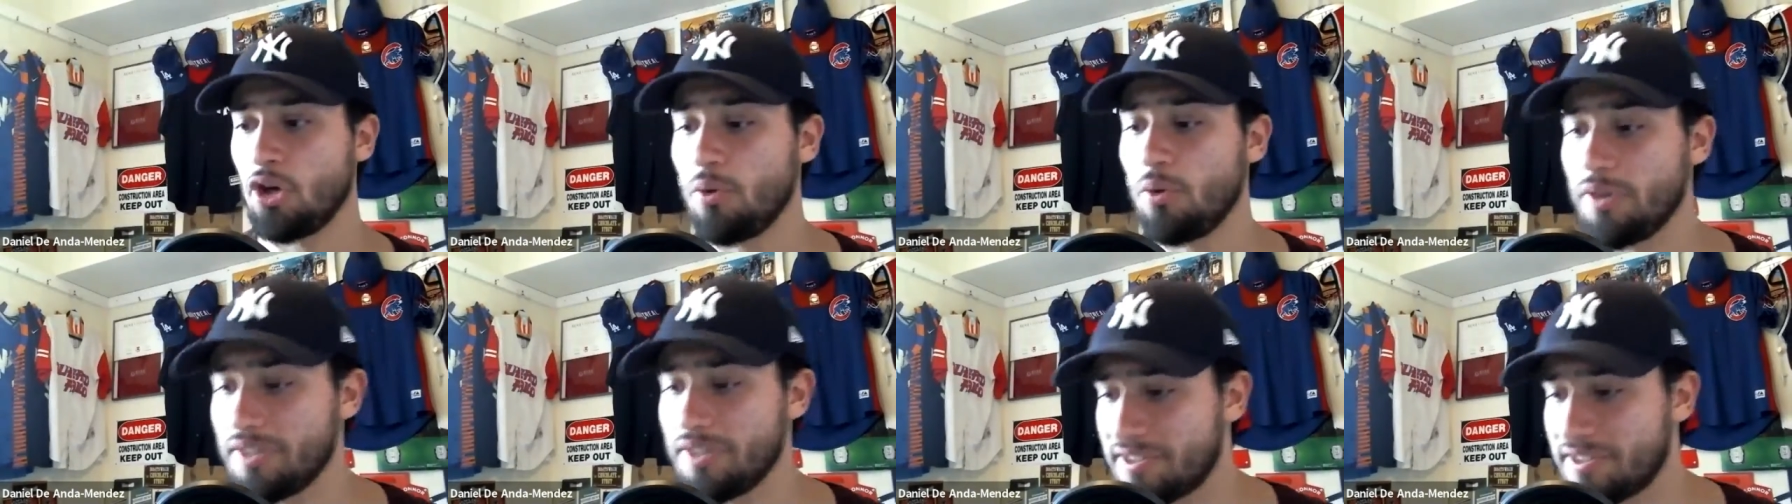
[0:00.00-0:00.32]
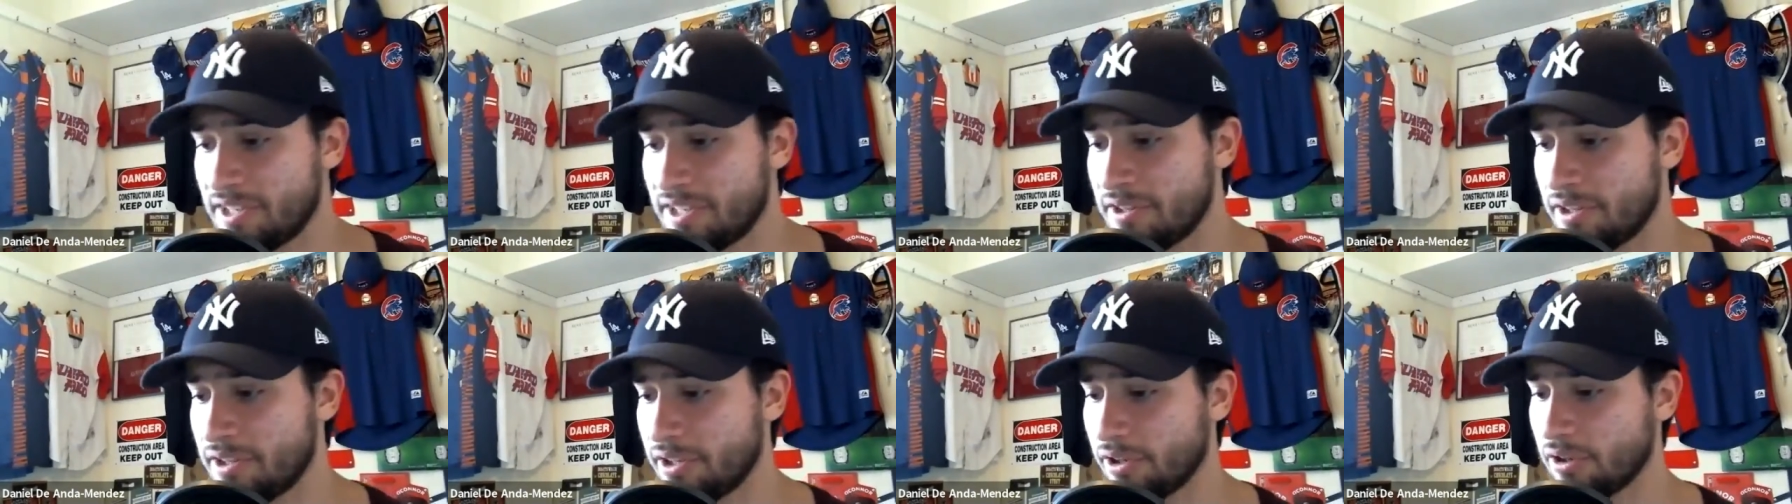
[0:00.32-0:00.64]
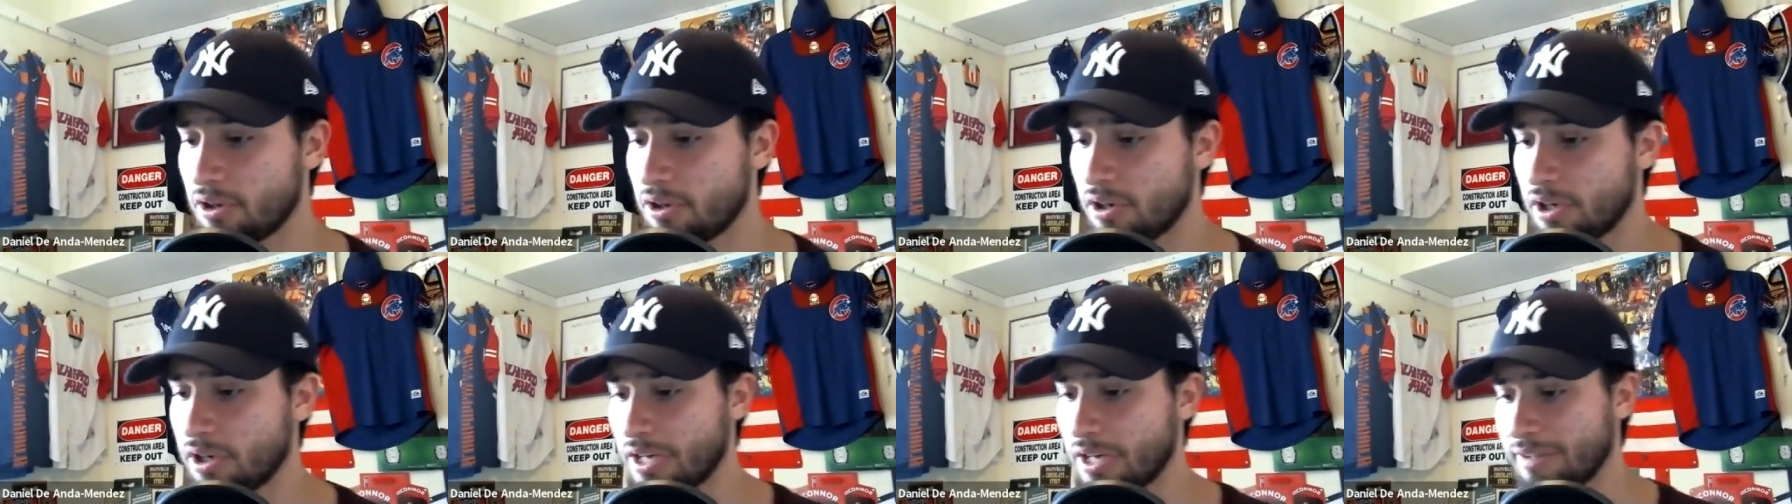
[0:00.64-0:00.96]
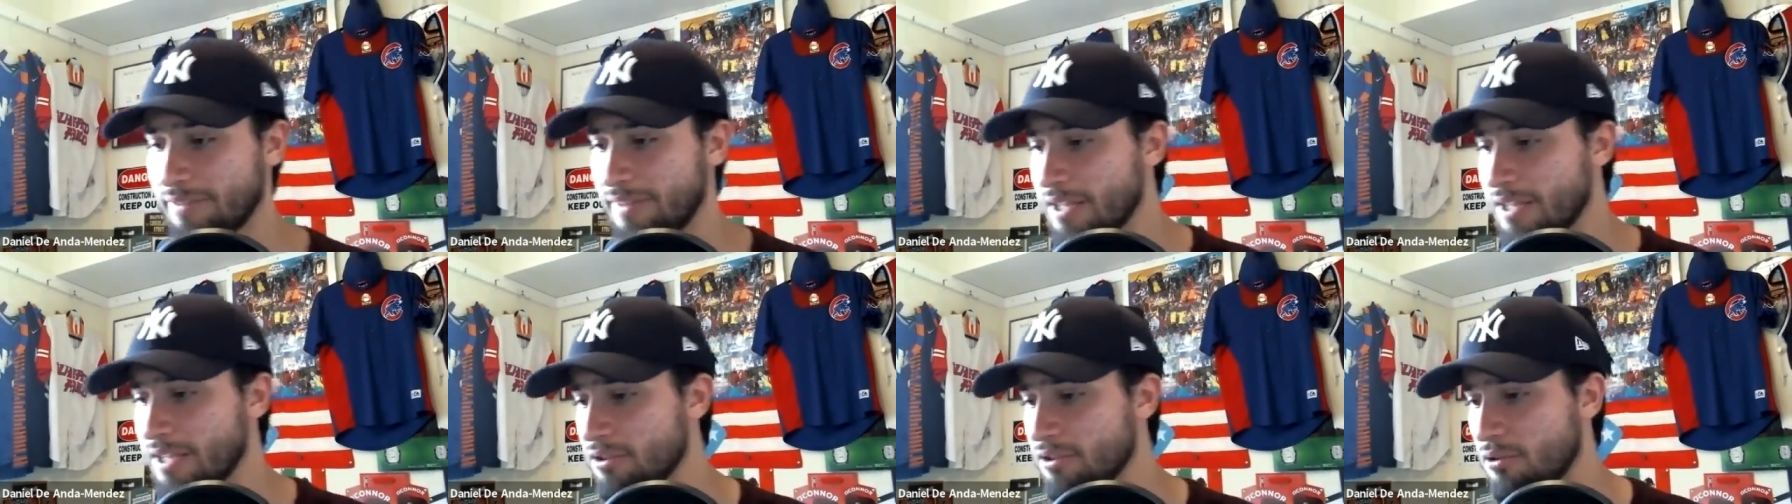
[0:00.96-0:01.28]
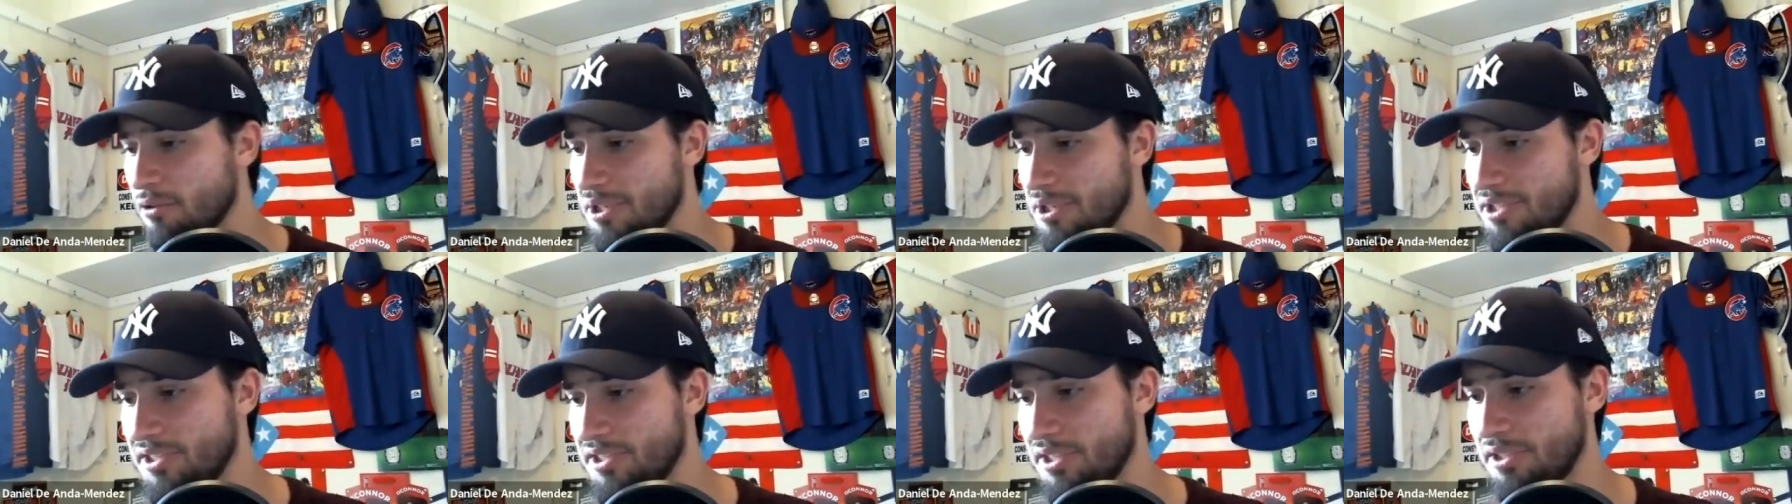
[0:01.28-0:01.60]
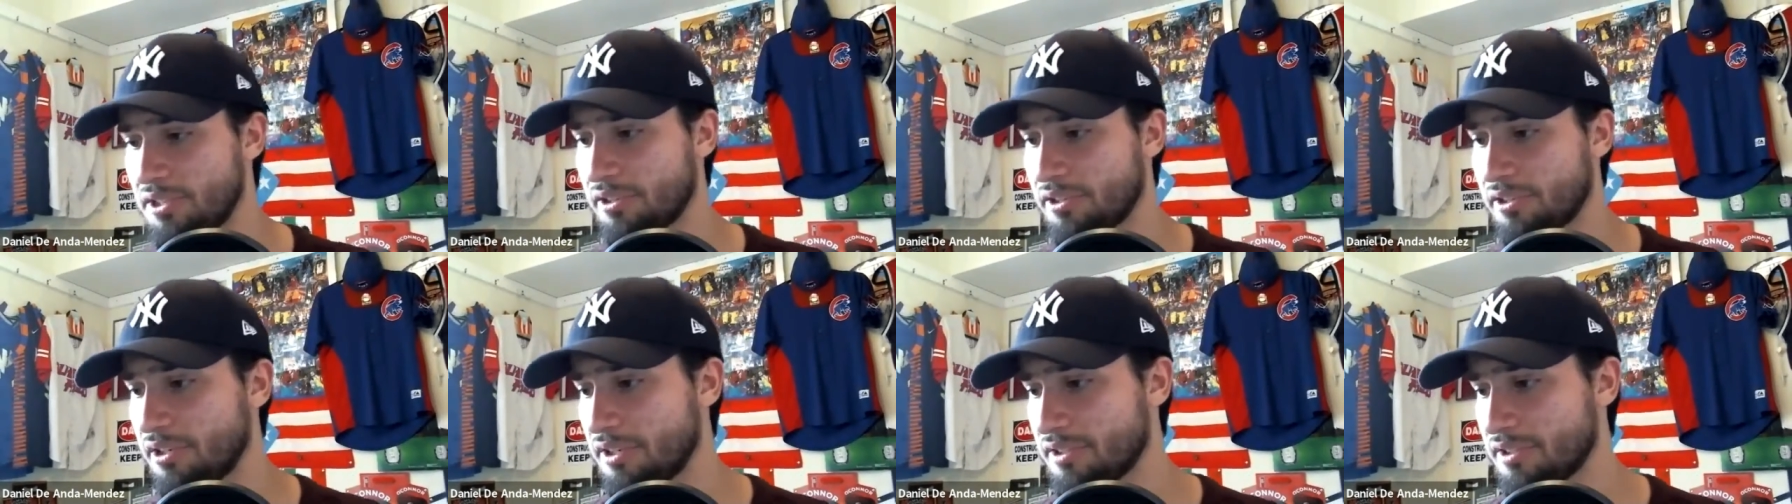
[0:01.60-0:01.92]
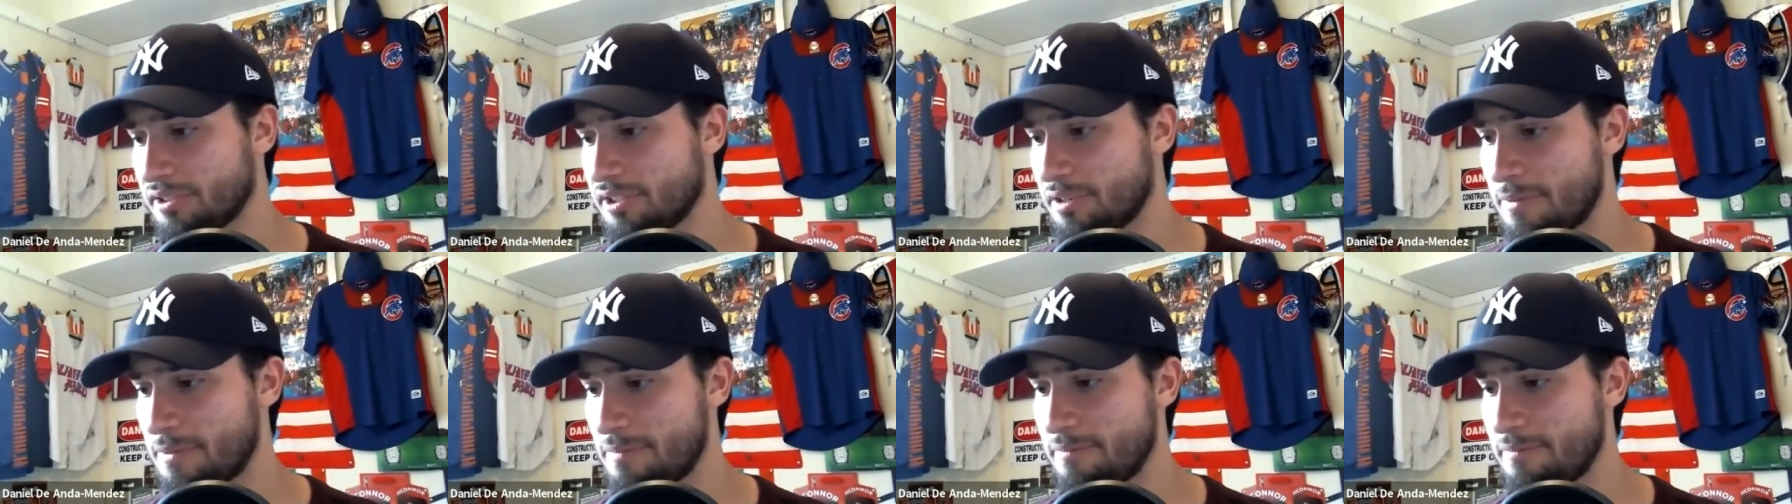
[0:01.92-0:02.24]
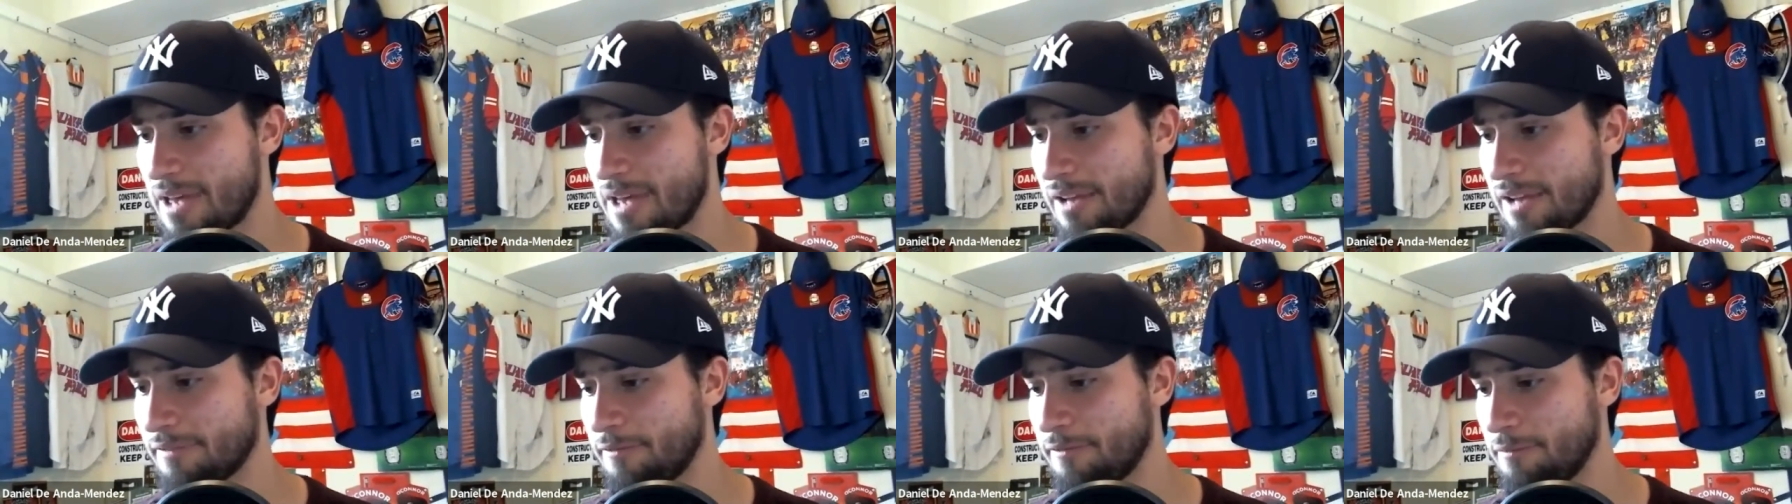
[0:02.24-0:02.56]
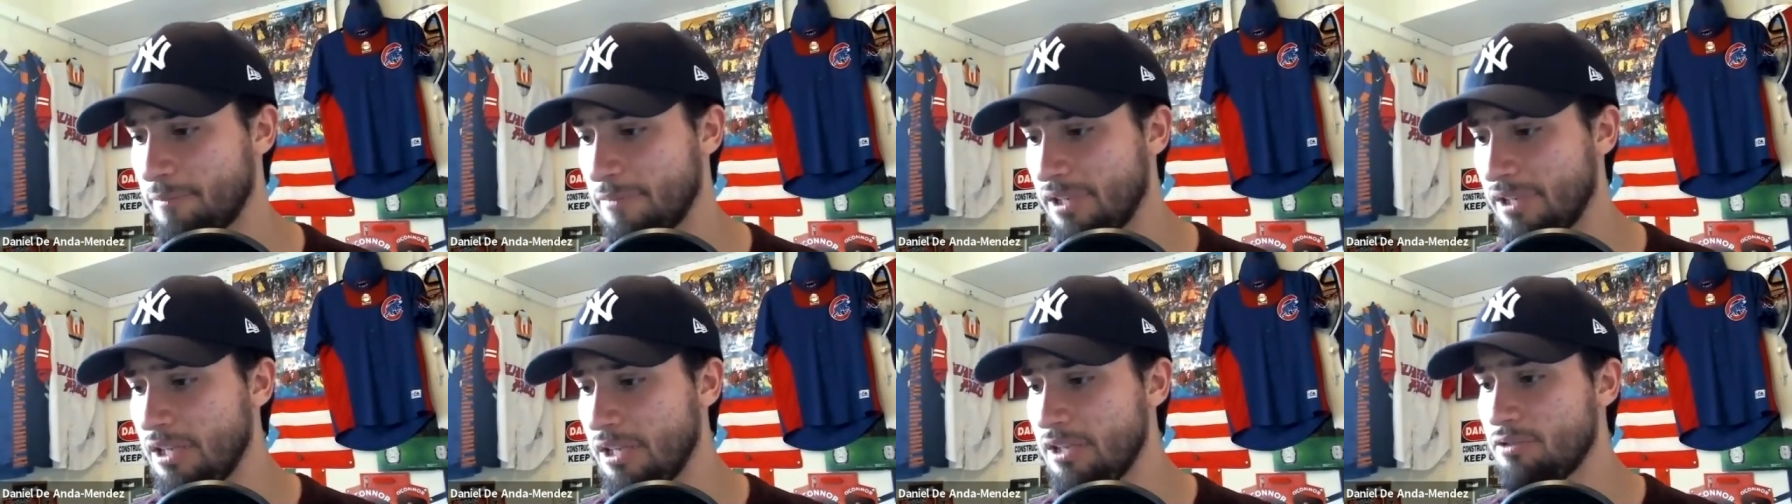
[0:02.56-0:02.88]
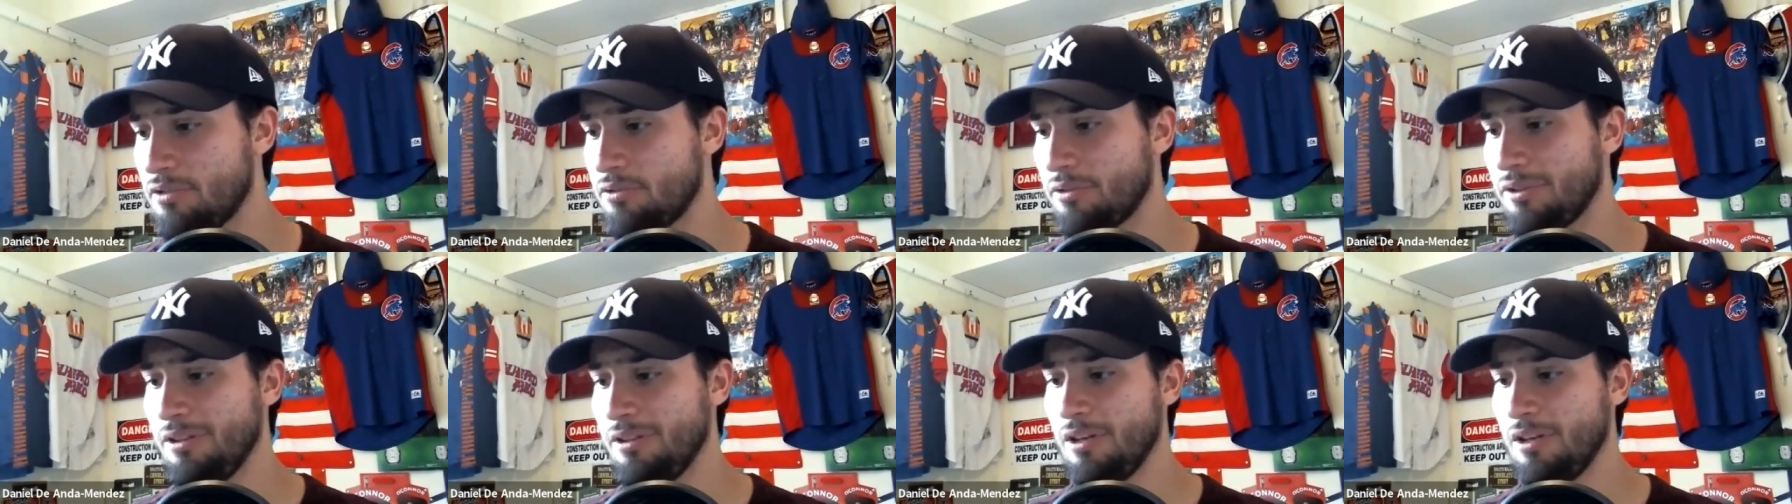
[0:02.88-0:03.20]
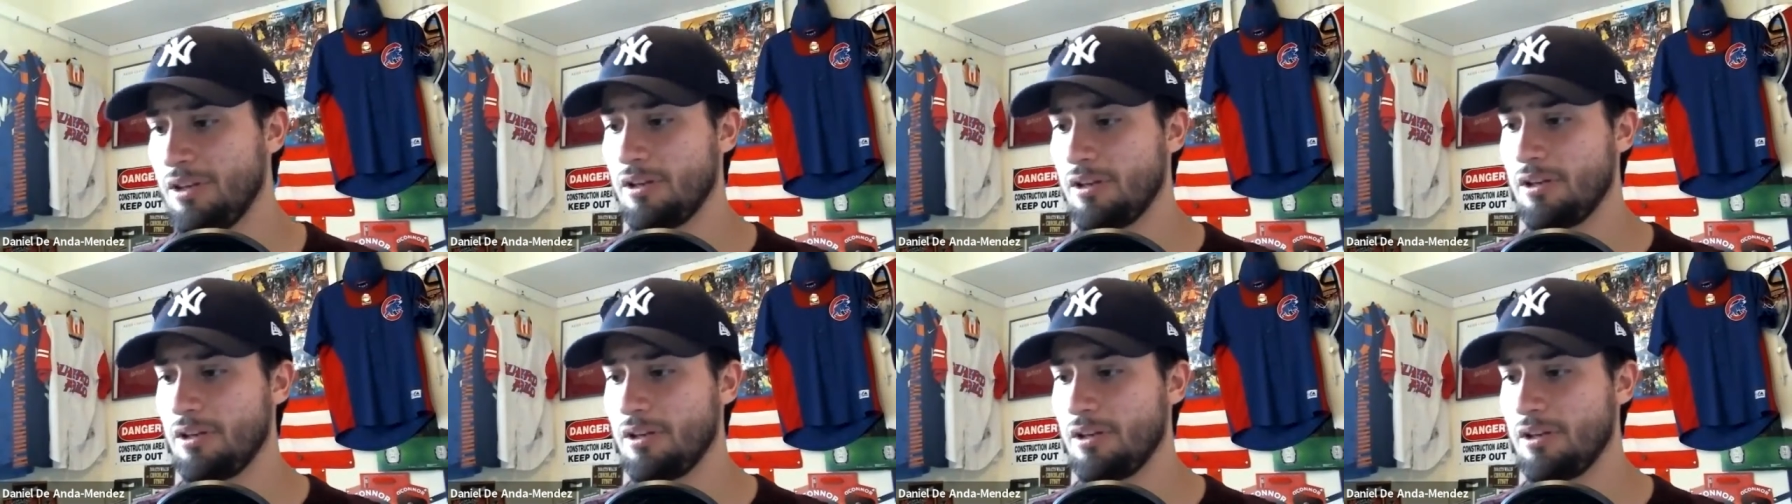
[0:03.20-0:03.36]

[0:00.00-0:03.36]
Noah Syndergaard. I think Noah Syndergaard's coming back from an injury,